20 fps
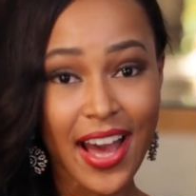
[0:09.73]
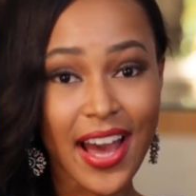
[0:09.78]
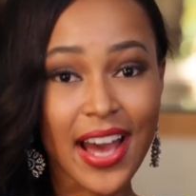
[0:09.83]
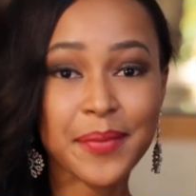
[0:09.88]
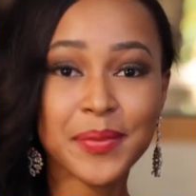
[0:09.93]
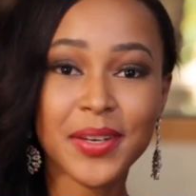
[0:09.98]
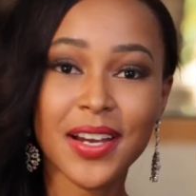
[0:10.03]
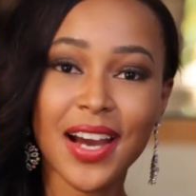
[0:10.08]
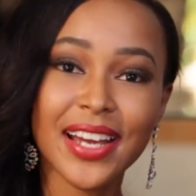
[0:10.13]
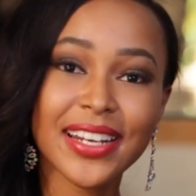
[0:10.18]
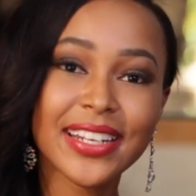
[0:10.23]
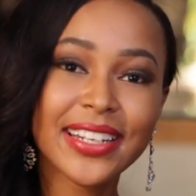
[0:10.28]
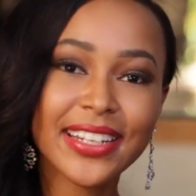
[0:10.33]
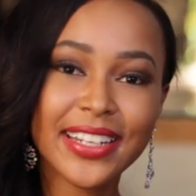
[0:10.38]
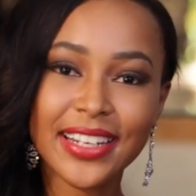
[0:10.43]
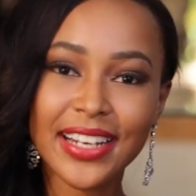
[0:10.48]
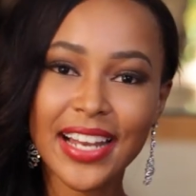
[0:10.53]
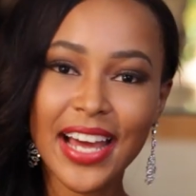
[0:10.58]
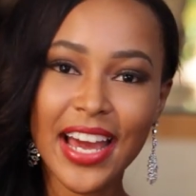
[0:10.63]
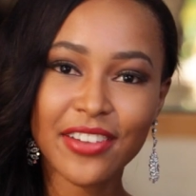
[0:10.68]
I'm guided
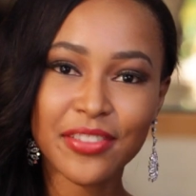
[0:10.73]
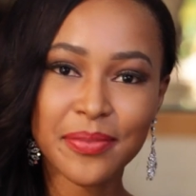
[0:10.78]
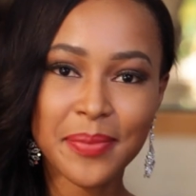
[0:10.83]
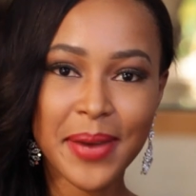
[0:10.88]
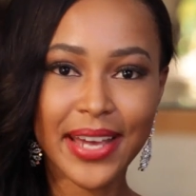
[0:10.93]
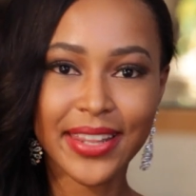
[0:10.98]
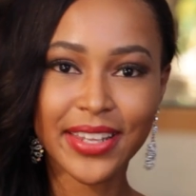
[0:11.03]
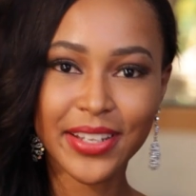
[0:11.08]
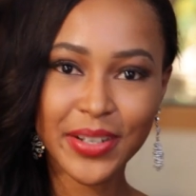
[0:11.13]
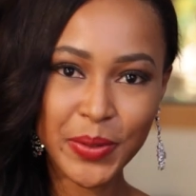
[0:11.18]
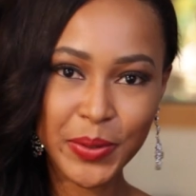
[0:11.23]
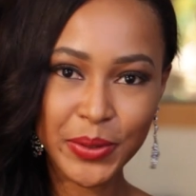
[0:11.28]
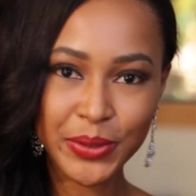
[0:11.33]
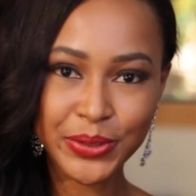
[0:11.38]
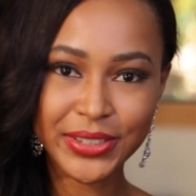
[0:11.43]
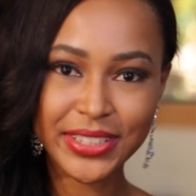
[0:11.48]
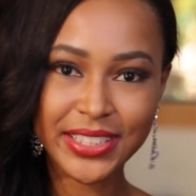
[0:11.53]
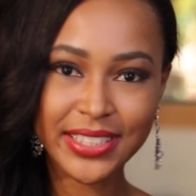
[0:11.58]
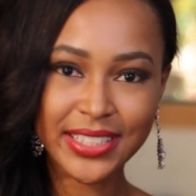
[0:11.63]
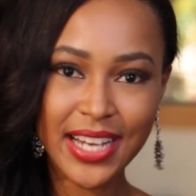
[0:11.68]
in life by the
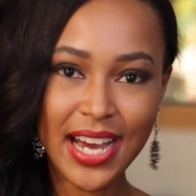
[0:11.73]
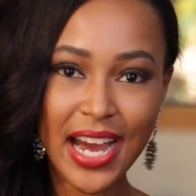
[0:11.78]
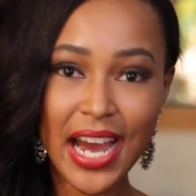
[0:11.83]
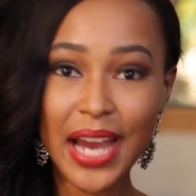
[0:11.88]
quote,